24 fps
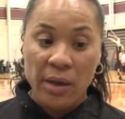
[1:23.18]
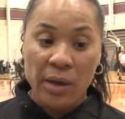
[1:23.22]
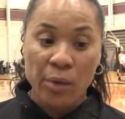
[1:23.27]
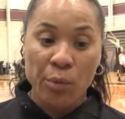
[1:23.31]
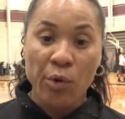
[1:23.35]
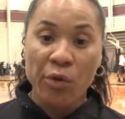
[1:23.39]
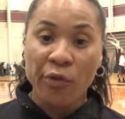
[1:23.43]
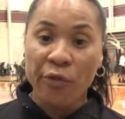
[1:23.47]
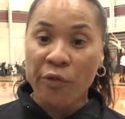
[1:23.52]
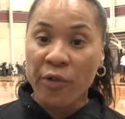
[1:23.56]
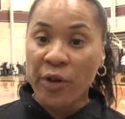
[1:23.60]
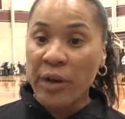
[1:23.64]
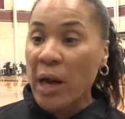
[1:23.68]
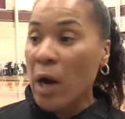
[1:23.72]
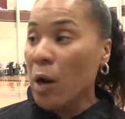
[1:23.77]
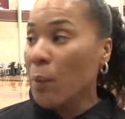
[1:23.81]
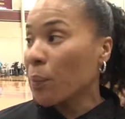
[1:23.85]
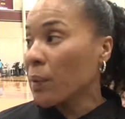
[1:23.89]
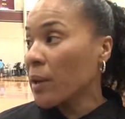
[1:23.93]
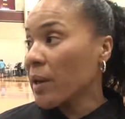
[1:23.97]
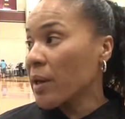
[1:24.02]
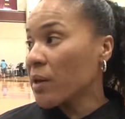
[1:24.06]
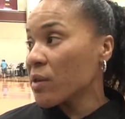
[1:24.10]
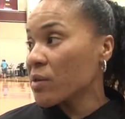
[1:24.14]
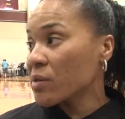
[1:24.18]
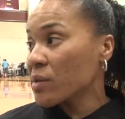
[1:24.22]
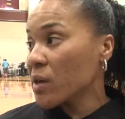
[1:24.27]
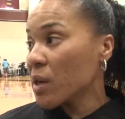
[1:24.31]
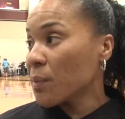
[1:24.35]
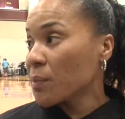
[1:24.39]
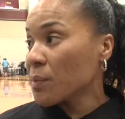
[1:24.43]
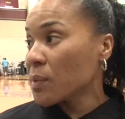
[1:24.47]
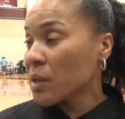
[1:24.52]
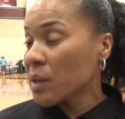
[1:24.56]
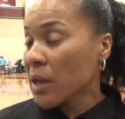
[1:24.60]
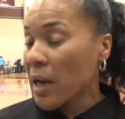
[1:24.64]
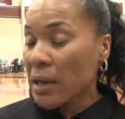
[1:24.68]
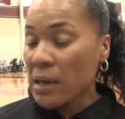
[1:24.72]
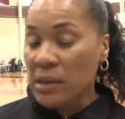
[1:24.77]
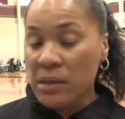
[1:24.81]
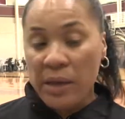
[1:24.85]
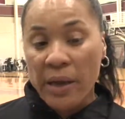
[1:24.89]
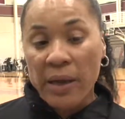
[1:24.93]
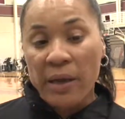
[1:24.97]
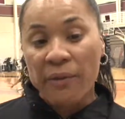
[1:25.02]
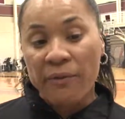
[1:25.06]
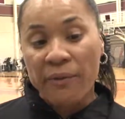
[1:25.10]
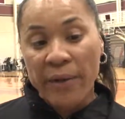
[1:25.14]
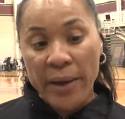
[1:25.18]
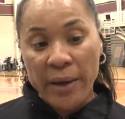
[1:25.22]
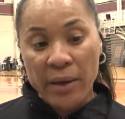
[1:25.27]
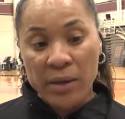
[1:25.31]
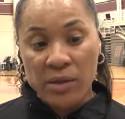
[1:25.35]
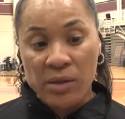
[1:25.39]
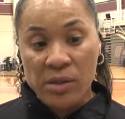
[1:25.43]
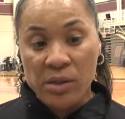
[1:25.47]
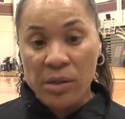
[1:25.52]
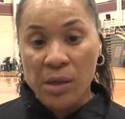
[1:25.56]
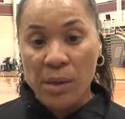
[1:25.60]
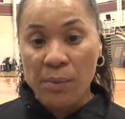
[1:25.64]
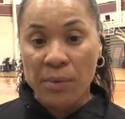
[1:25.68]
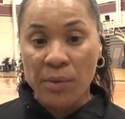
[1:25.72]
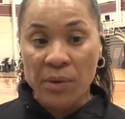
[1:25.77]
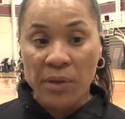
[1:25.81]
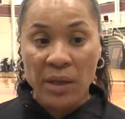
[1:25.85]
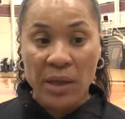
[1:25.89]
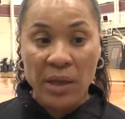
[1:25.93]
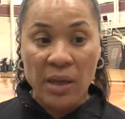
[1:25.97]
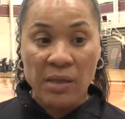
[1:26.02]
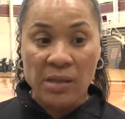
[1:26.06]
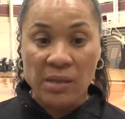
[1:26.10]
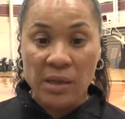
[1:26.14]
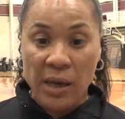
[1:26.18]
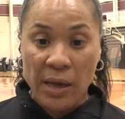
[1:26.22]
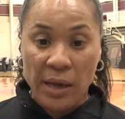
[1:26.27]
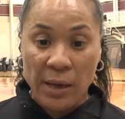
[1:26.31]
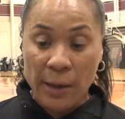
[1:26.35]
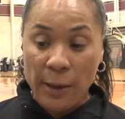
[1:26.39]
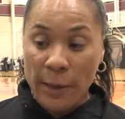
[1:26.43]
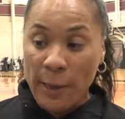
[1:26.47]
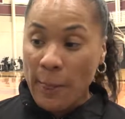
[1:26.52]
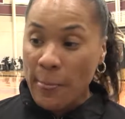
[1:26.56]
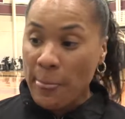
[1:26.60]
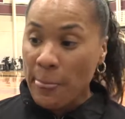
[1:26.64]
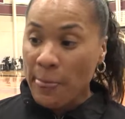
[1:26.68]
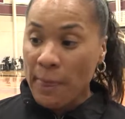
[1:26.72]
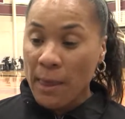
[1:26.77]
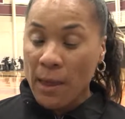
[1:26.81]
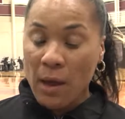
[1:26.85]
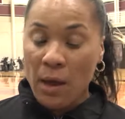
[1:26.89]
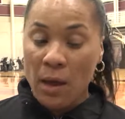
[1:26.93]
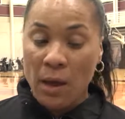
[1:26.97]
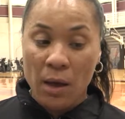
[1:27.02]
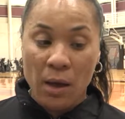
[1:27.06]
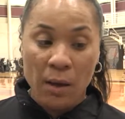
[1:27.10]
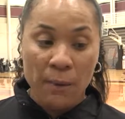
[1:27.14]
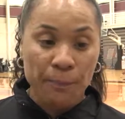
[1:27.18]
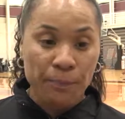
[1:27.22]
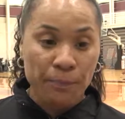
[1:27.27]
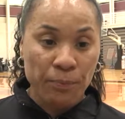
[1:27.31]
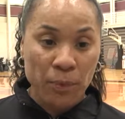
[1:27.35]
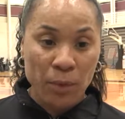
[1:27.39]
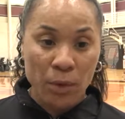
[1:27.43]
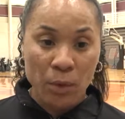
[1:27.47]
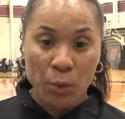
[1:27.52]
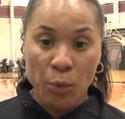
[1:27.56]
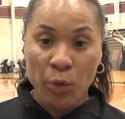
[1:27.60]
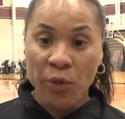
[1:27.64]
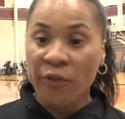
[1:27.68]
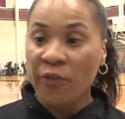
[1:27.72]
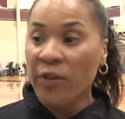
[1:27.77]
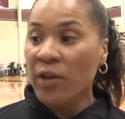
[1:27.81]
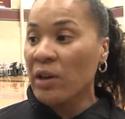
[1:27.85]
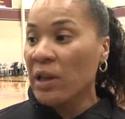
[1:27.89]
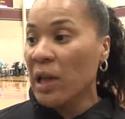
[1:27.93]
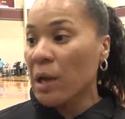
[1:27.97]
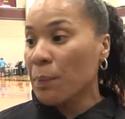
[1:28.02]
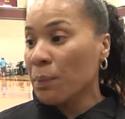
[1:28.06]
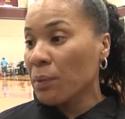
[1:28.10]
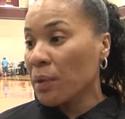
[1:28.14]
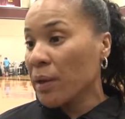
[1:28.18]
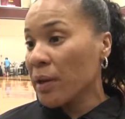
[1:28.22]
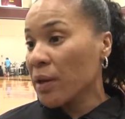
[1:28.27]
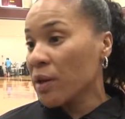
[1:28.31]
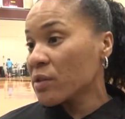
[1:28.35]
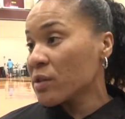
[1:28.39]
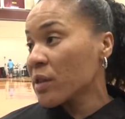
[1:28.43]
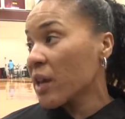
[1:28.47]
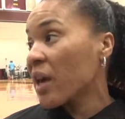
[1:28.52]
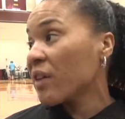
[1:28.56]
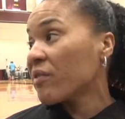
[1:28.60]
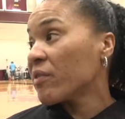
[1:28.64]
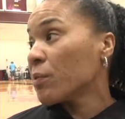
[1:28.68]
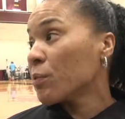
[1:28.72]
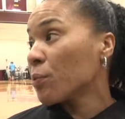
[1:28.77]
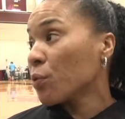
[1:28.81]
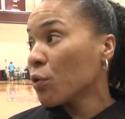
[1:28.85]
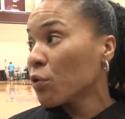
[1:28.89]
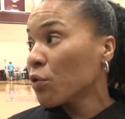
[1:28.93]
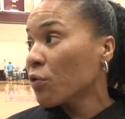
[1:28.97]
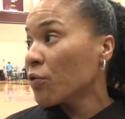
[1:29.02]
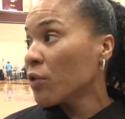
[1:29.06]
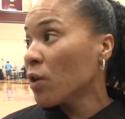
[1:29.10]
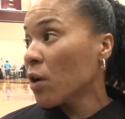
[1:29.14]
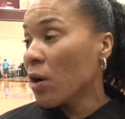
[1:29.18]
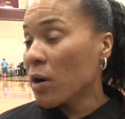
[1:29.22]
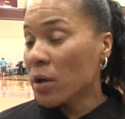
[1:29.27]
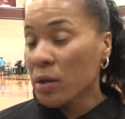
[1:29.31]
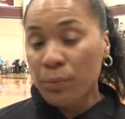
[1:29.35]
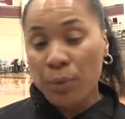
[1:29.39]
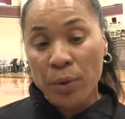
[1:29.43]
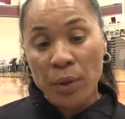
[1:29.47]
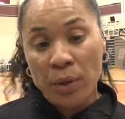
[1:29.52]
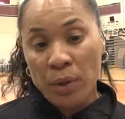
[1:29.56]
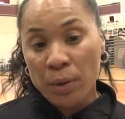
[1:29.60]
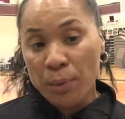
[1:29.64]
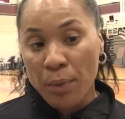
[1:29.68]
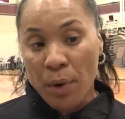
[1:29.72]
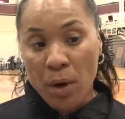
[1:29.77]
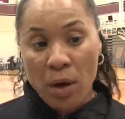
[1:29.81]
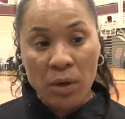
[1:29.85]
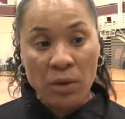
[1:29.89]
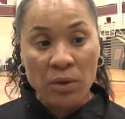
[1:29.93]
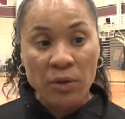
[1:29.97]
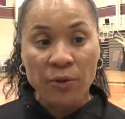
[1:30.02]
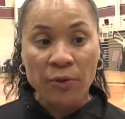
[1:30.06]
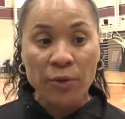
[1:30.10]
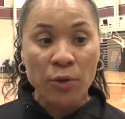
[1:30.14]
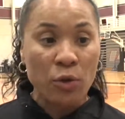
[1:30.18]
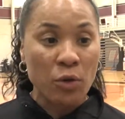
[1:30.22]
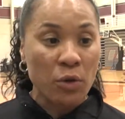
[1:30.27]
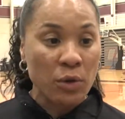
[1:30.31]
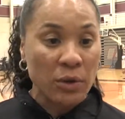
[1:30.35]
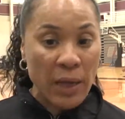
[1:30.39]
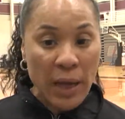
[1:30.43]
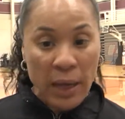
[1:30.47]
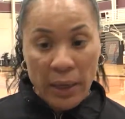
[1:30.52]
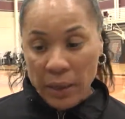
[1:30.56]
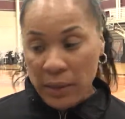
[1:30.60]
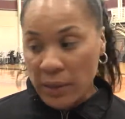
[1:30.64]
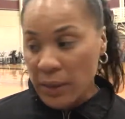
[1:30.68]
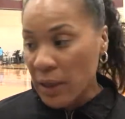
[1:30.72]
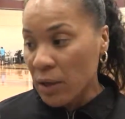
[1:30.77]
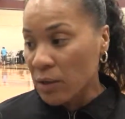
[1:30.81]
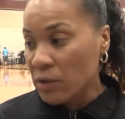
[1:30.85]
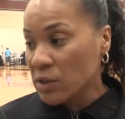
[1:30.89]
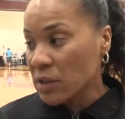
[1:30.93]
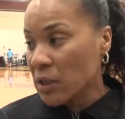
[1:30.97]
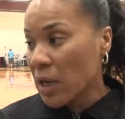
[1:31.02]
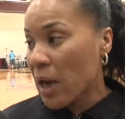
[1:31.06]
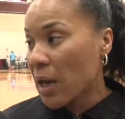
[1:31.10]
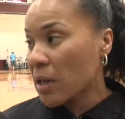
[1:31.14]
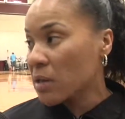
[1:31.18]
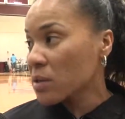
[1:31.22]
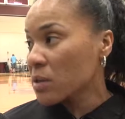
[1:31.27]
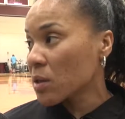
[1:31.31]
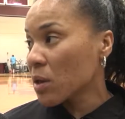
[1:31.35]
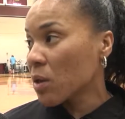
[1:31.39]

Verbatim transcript: will free our players up to kind of take advantage of some of the things that um, we feel our players have improved on, putting the ball on the floor, knocking down shots.